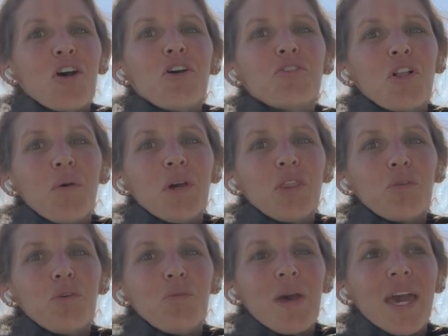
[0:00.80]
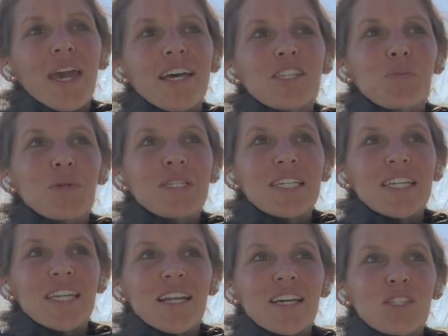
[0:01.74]
flowing through May has
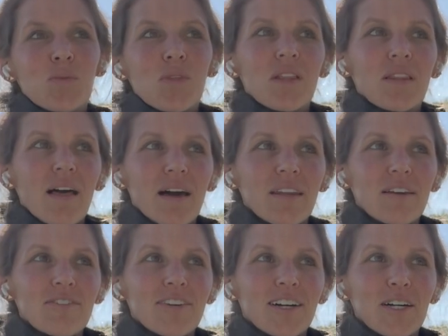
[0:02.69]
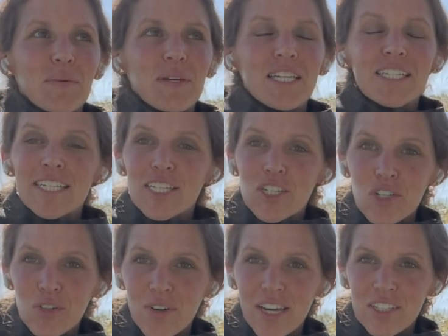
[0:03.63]
presented us with a lot of
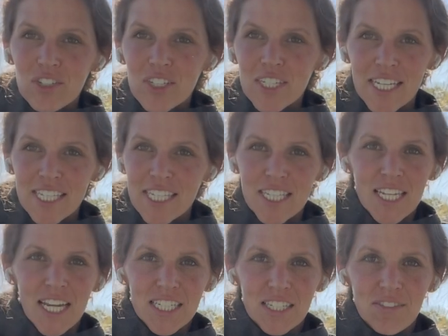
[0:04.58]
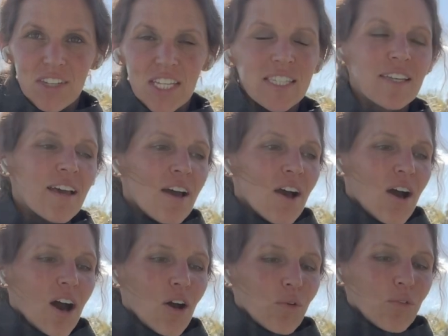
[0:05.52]
intentional exercises and activities.
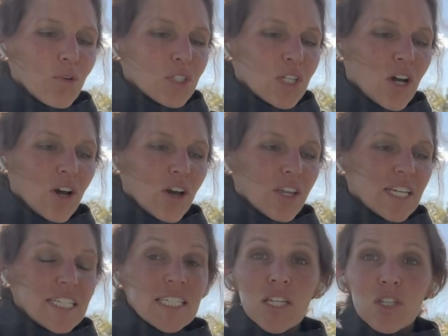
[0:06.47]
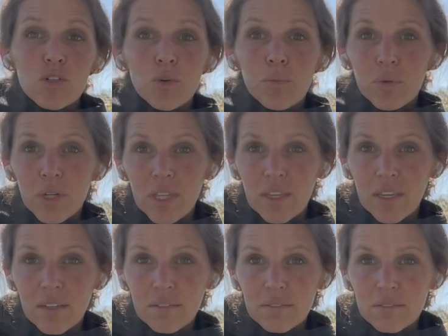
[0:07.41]
We've worked on intentional
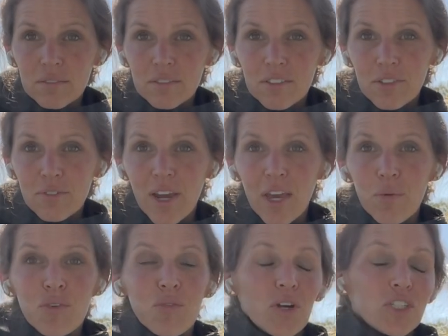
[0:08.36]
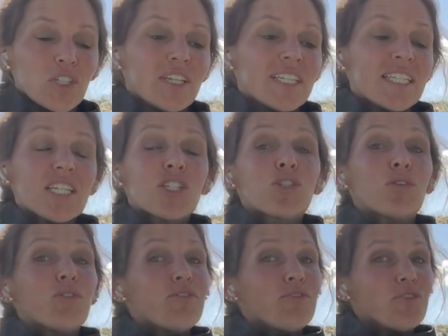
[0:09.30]
breathing, right? We've worked on
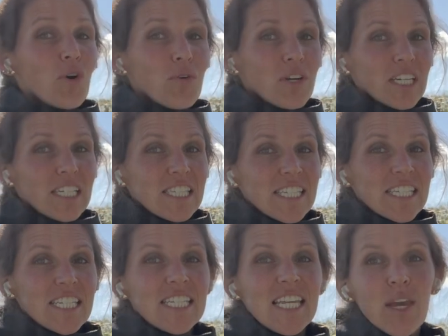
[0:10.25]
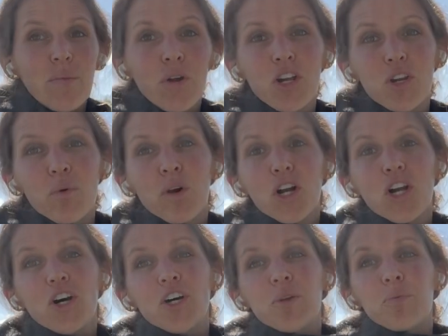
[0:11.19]
intentional focus, and today we're going to work
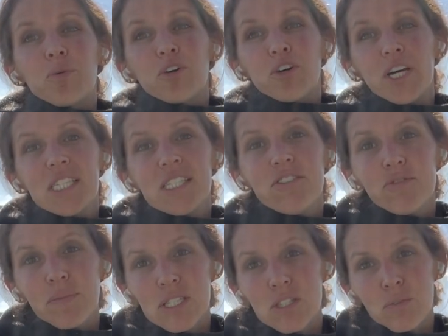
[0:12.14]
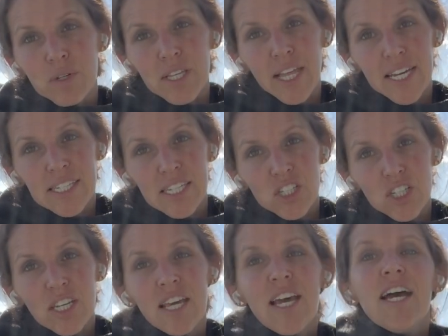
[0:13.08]
on progressive muscle
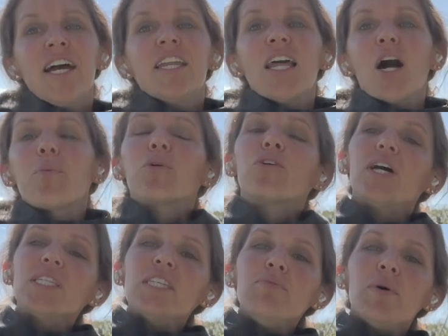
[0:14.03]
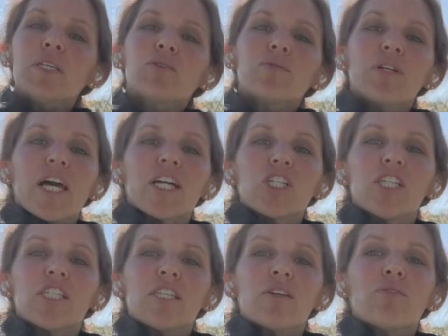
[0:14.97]
relaxation. Now, progressive muscle
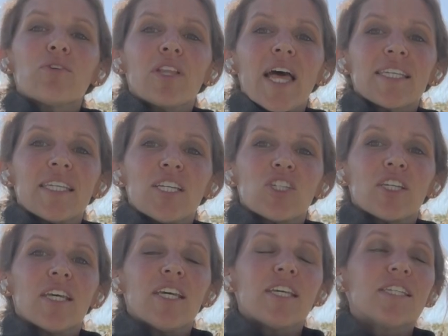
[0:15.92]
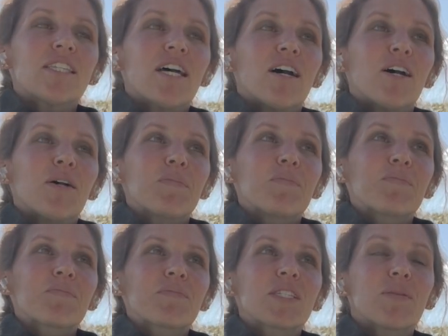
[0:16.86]
relaxation is
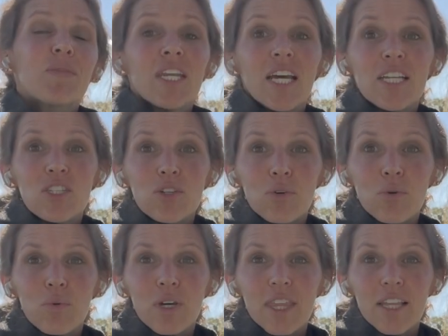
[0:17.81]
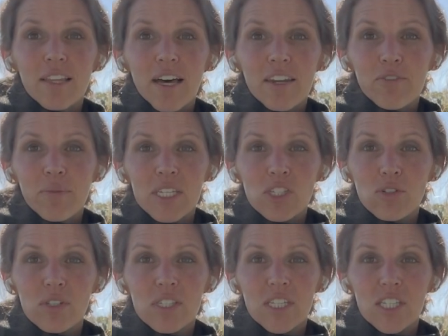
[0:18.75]
something I do with a lot of my
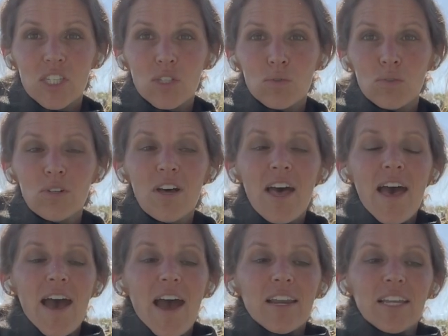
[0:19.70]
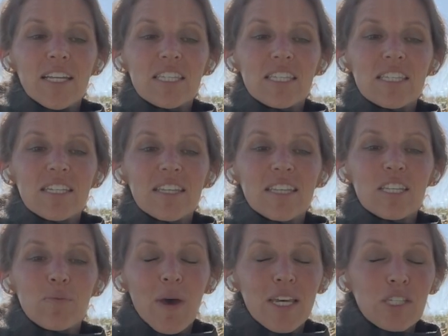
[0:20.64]
students at school, and it's
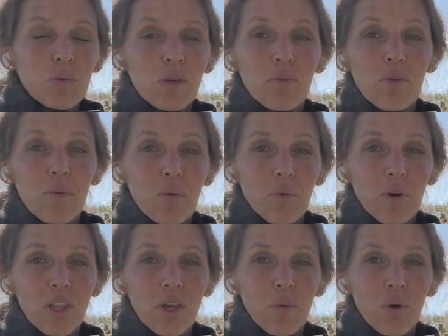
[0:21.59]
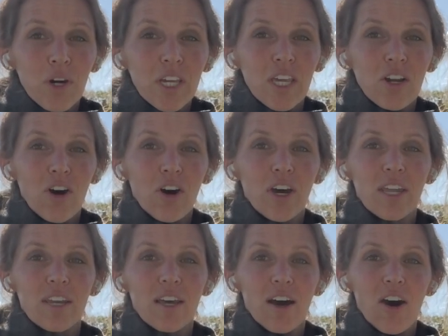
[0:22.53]
this past week we've been really working
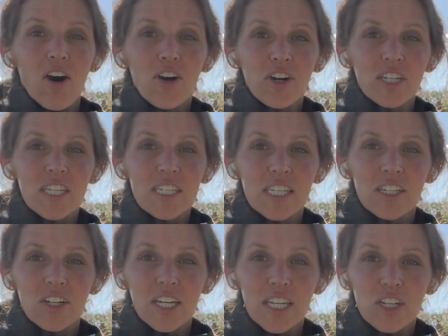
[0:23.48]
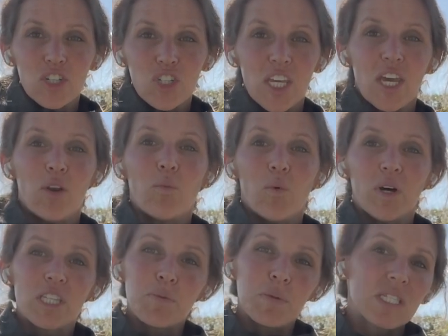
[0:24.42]
on harnessing our energy in
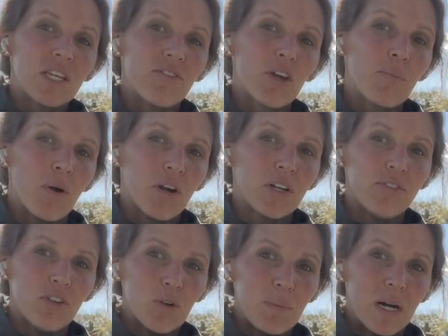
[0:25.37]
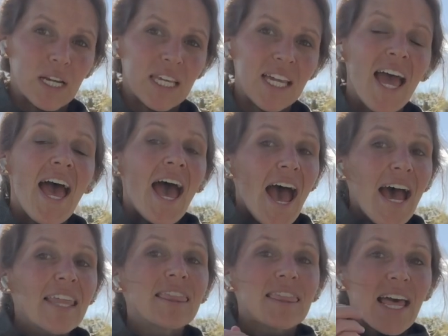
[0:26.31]
one specific part of your body,
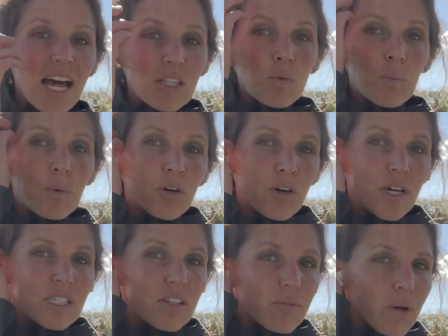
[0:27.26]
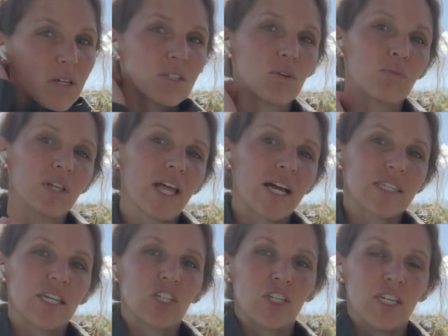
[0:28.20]
and that's what progressive muscle
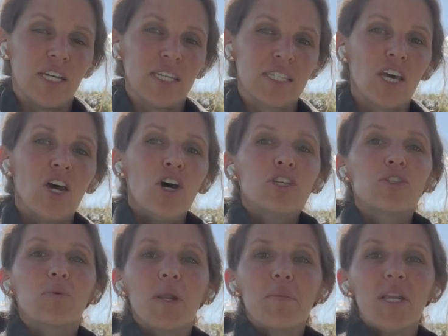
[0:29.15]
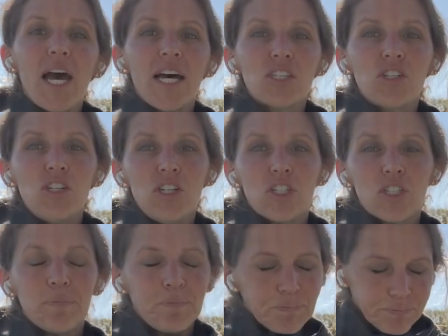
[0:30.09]
relaxation is. So what I'm going to ask you to
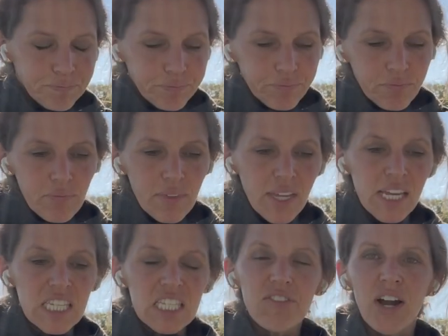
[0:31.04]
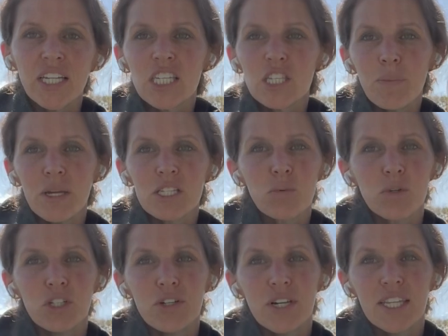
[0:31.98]
do is find a space where
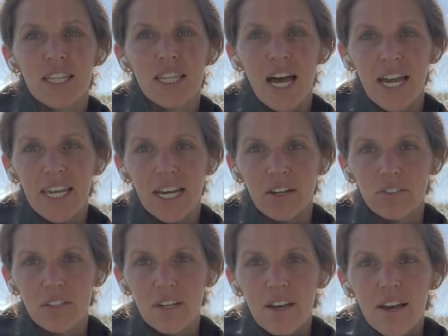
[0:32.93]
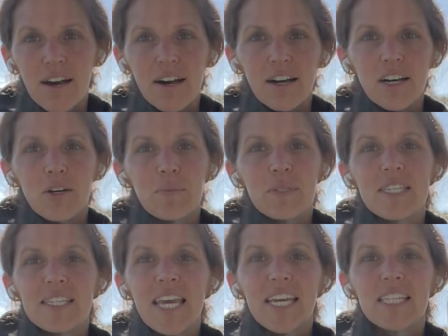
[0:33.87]
you can lie down,
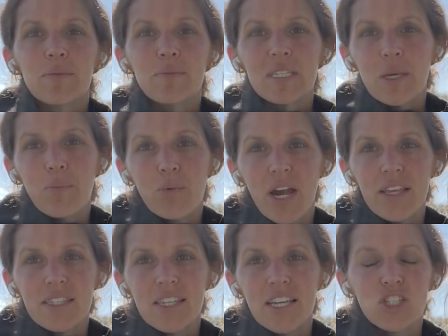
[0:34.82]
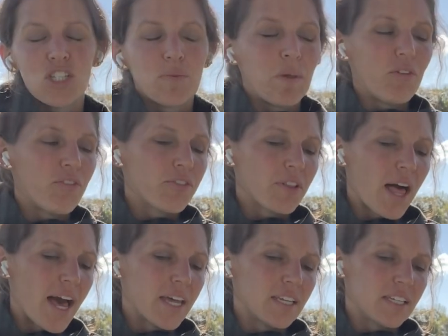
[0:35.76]
take some deep breaths, and just be
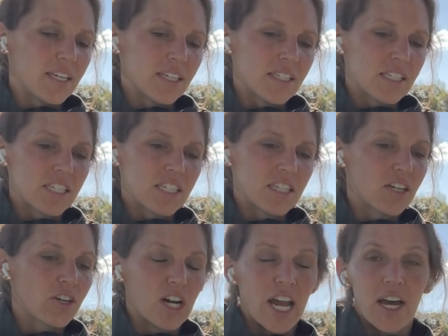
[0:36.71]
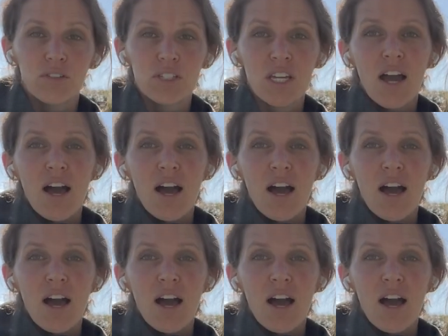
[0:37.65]
flat against the ground.